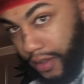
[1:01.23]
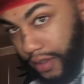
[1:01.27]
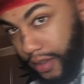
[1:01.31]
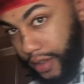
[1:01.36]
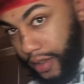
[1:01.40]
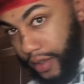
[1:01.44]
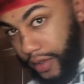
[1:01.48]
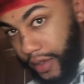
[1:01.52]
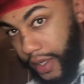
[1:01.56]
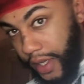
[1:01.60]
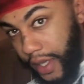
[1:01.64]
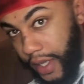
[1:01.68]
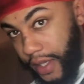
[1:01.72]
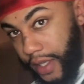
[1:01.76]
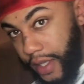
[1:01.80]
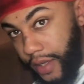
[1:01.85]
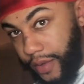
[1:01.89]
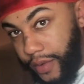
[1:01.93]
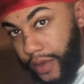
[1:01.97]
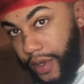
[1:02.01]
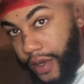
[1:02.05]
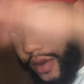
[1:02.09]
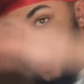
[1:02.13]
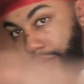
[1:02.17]
So yeah, I
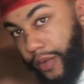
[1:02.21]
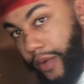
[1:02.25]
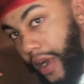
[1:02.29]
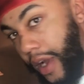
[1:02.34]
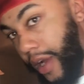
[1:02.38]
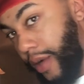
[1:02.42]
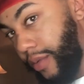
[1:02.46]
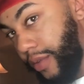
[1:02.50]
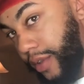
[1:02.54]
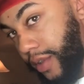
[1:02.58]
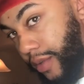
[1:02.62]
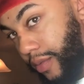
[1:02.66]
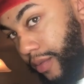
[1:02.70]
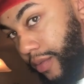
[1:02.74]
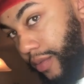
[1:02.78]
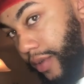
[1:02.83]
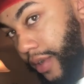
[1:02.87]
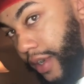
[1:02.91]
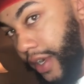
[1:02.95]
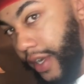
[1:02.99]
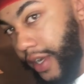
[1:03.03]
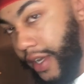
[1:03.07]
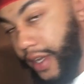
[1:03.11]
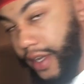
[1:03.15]
think we're gonna rock with the
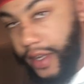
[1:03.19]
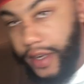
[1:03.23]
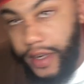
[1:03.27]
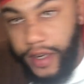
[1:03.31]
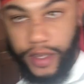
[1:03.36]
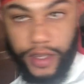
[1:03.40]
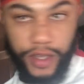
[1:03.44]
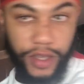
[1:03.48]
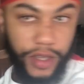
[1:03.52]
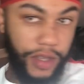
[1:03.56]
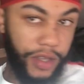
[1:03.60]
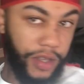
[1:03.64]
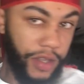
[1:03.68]
red.